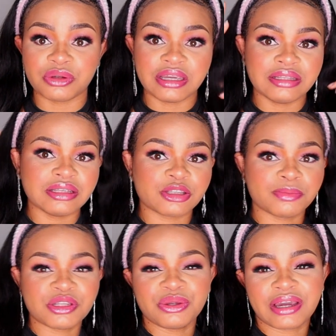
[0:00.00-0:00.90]
Okay, this is
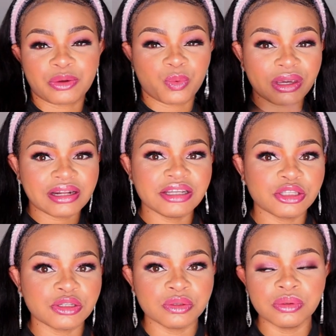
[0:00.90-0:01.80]
something you can quickly
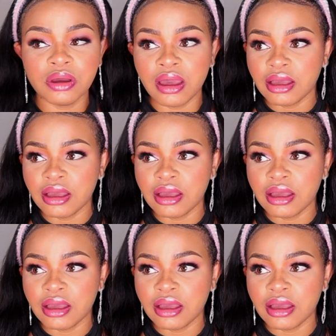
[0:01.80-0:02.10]
do,